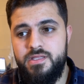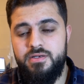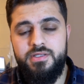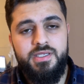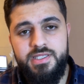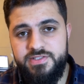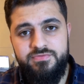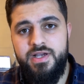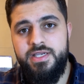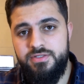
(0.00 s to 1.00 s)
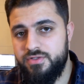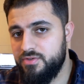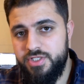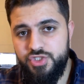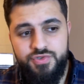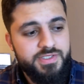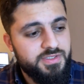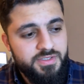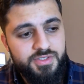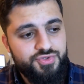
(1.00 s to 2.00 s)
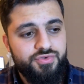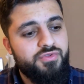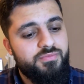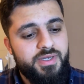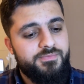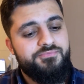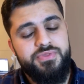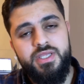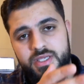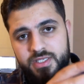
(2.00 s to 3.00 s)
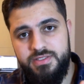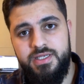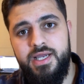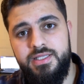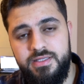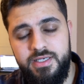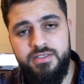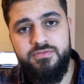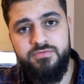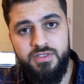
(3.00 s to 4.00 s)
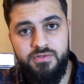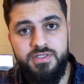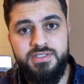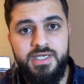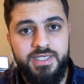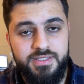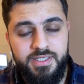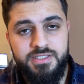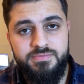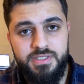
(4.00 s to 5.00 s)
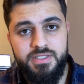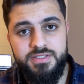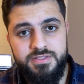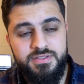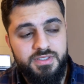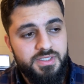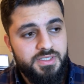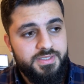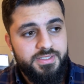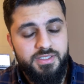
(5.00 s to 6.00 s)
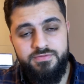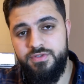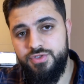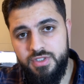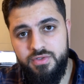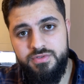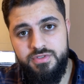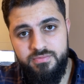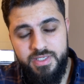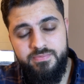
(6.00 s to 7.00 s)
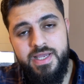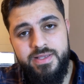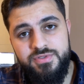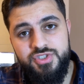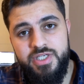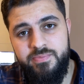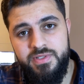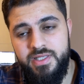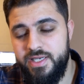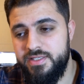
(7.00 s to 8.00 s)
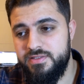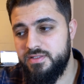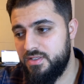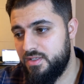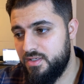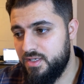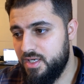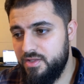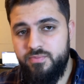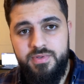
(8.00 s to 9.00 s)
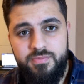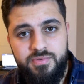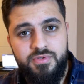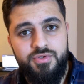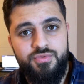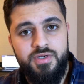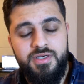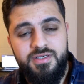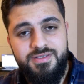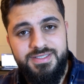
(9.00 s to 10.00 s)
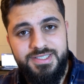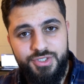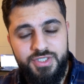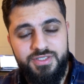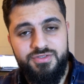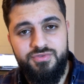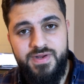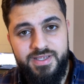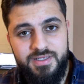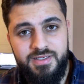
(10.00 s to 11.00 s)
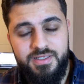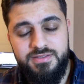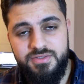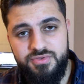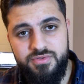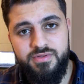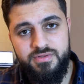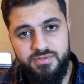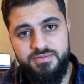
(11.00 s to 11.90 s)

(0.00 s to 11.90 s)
okay, that's fine. You're not interested in the truth, but here's a guideline. Follow these guidelines, because if you don't, you may perhaps jeopardize other people who are looking to recognize the truth.